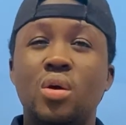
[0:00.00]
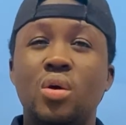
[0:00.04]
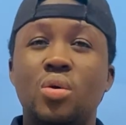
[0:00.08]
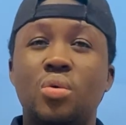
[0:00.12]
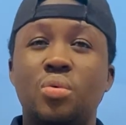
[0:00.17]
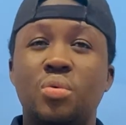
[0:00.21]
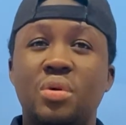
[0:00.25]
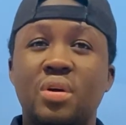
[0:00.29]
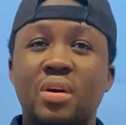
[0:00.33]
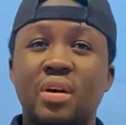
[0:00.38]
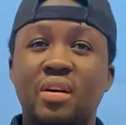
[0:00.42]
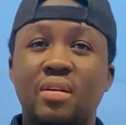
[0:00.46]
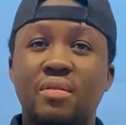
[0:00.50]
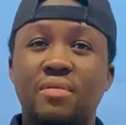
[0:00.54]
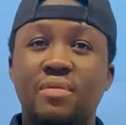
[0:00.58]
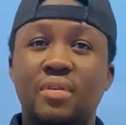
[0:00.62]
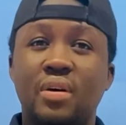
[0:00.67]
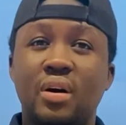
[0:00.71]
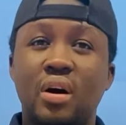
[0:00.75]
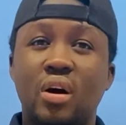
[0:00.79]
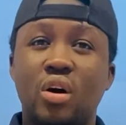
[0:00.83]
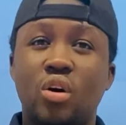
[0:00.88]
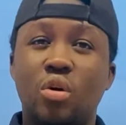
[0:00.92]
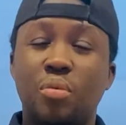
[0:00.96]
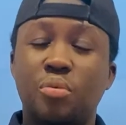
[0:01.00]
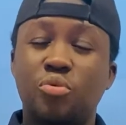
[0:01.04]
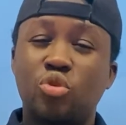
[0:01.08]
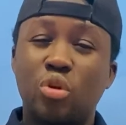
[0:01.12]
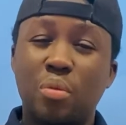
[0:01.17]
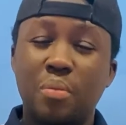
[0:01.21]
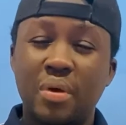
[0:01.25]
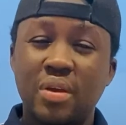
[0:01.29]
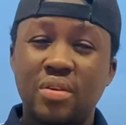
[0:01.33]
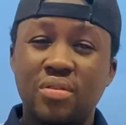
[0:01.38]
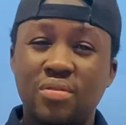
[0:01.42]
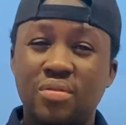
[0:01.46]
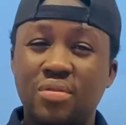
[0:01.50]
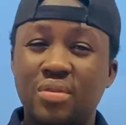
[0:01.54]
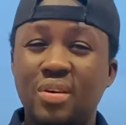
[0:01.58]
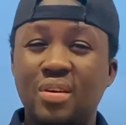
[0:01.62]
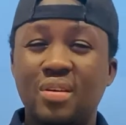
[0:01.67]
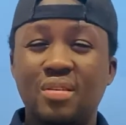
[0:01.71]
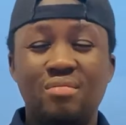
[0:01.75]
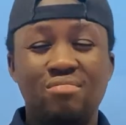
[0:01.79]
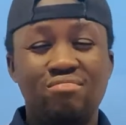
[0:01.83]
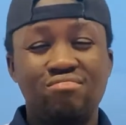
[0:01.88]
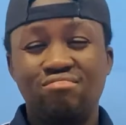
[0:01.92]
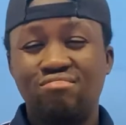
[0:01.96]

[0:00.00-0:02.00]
we have optometry.